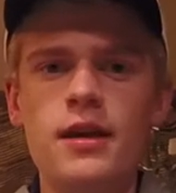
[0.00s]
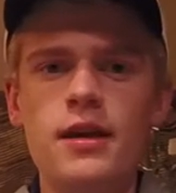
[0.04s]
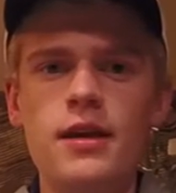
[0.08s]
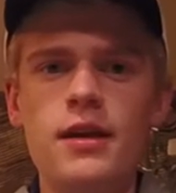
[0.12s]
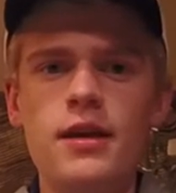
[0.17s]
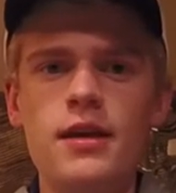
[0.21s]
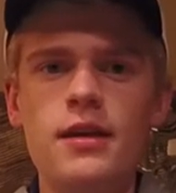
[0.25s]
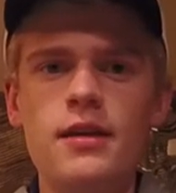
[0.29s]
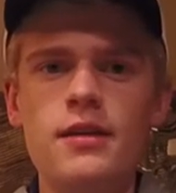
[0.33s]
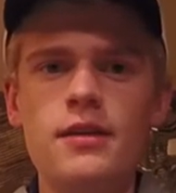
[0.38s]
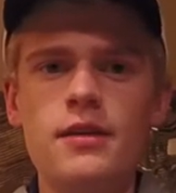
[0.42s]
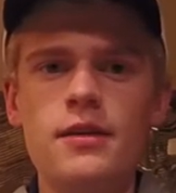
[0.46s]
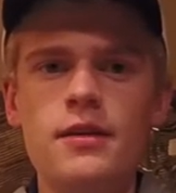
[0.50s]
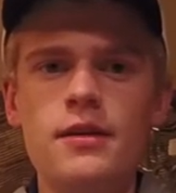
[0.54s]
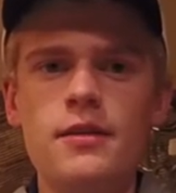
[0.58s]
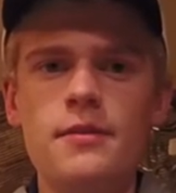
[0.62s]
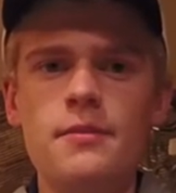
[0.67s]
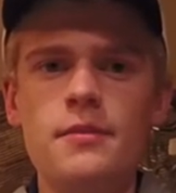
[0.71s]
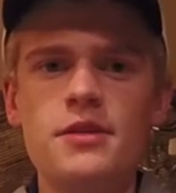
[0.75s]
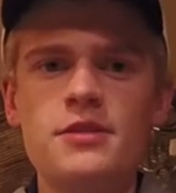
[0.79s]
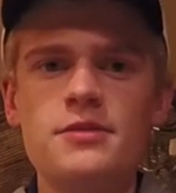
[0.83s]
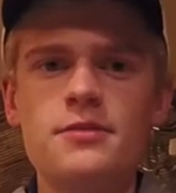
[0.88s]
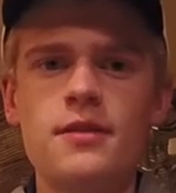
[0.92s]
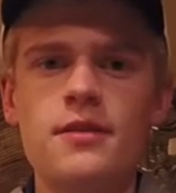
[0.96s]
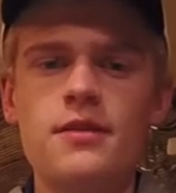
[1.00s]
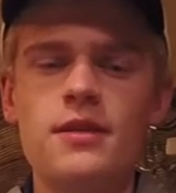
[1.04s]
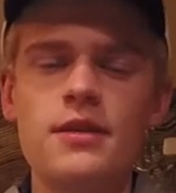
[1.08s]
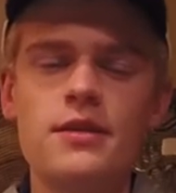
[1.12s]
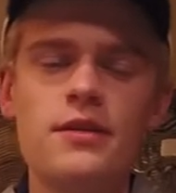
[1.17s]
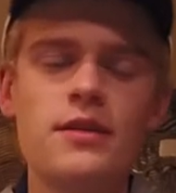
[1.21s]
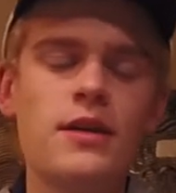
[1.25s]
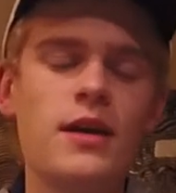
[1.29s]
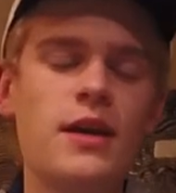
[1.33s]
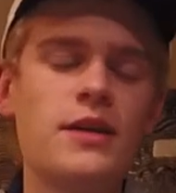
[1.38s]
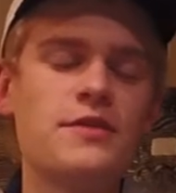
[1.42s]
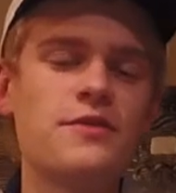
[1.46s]
And I just want to
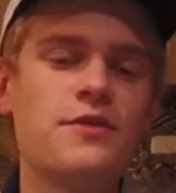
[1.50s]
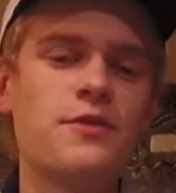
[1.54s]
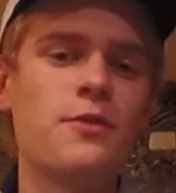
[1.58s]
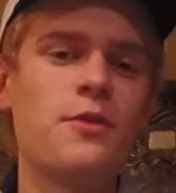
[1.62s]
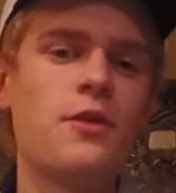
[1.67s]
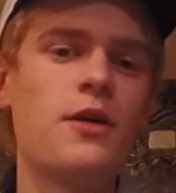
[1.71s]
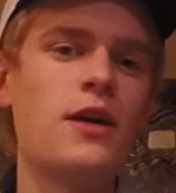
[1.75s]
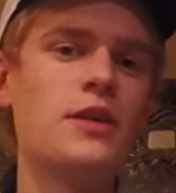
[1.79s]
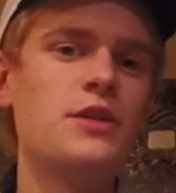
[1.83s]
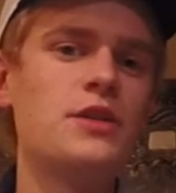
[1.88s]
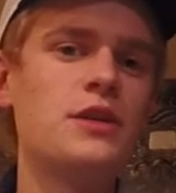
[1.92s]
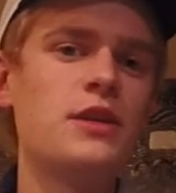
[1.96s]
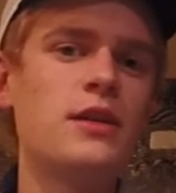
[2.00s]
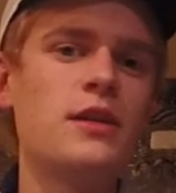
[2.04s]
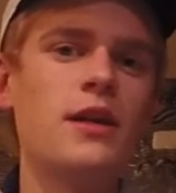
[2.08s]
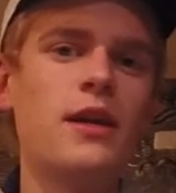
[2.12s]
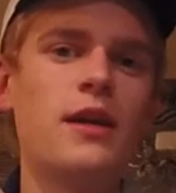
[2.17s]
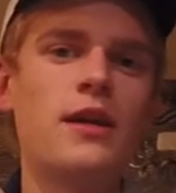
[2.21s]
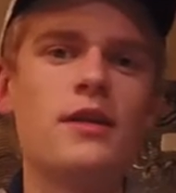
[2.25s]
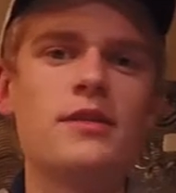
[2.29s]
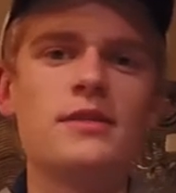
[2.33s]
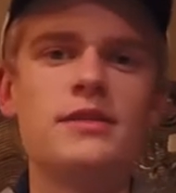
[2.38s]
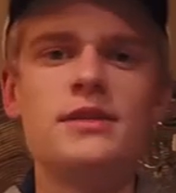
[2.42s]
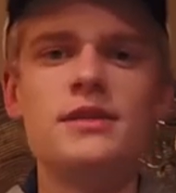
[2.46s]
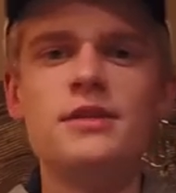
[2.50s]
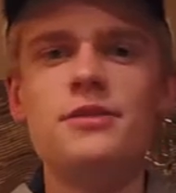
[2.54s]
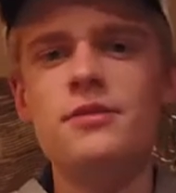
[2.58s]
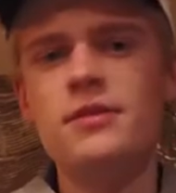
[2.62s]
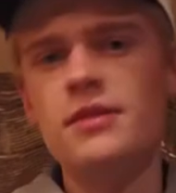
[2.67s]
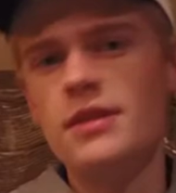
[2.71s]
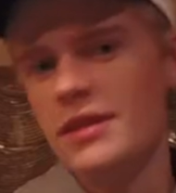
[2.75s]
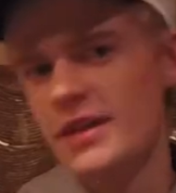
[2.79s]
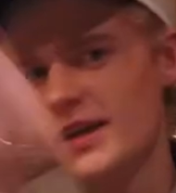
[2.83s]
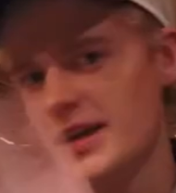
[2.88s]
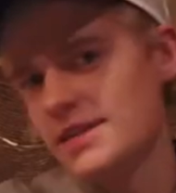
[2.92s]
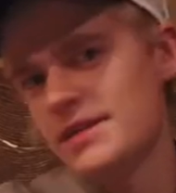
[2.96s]
thank you guys for watching, and I'll see you
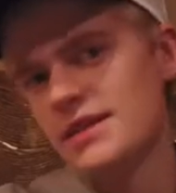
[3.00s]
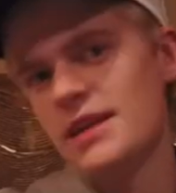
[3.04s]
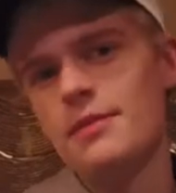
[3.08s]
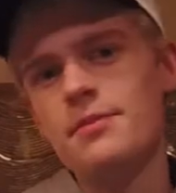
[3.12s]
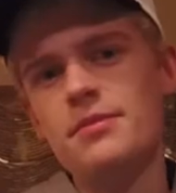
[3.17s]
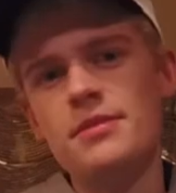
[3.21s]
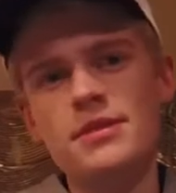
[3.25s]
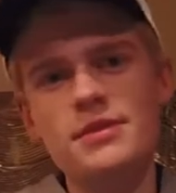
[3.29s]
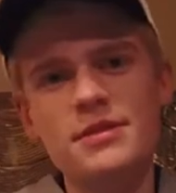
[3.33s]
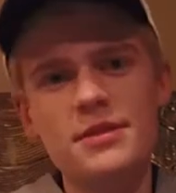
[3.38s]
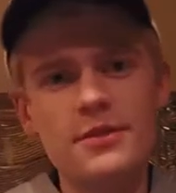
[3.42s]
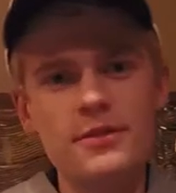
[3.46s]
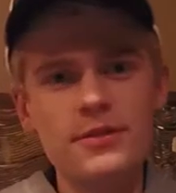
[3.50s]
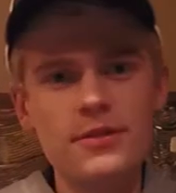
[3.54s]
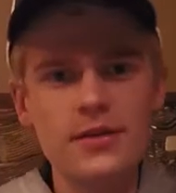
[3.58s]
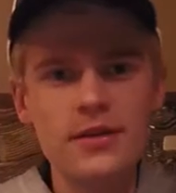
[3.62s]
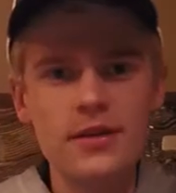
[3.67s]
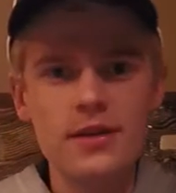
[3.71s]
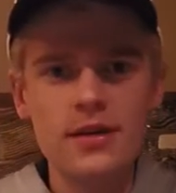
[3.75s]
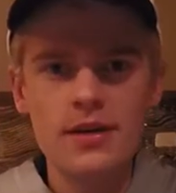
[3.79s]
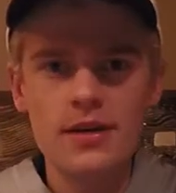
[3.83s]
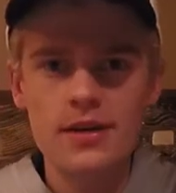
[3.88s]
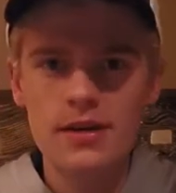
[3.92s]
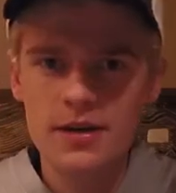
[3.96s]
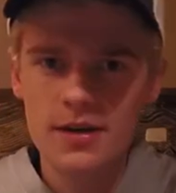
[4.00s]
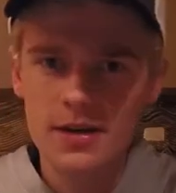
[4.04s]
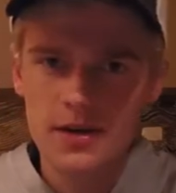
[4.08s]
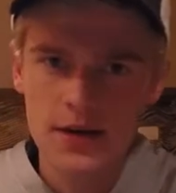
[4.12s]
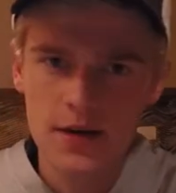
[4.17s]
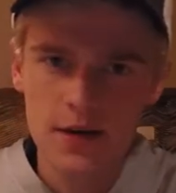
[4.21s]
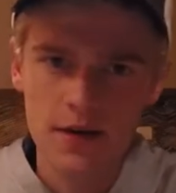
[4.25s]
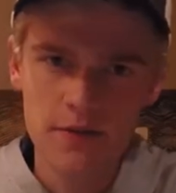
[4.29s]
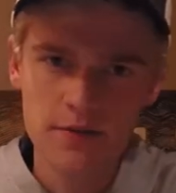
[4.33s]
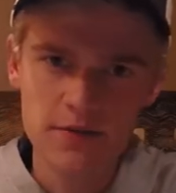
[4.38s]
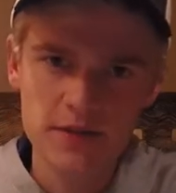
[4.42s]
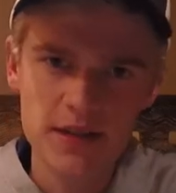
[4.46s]
on the next episode
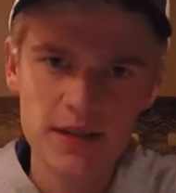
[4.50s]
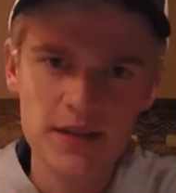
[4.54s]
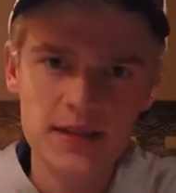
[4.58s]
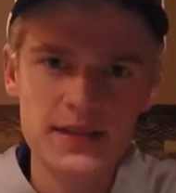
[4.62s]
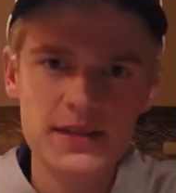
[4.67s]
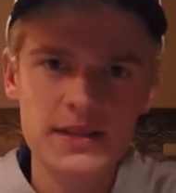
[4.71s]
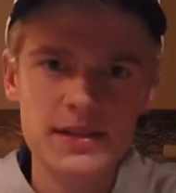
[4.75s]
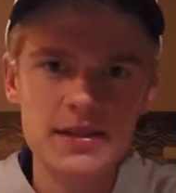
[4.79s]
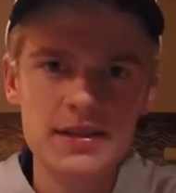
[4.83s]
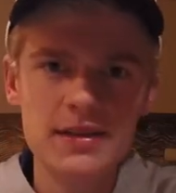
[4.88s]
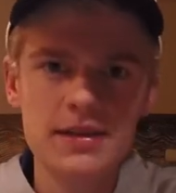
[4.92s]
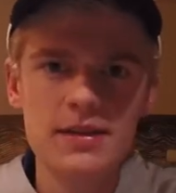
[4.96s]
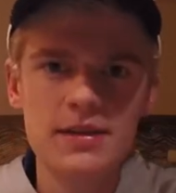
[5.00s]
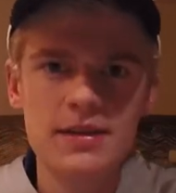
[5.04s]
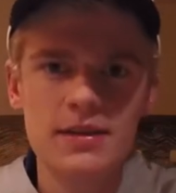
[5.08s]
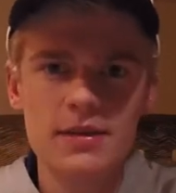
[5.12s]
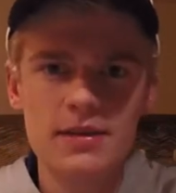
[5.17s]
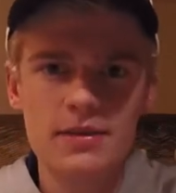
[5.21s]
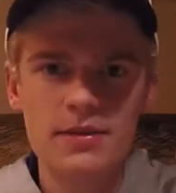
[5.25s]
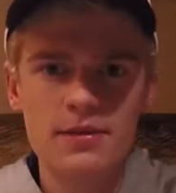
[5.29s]
of DC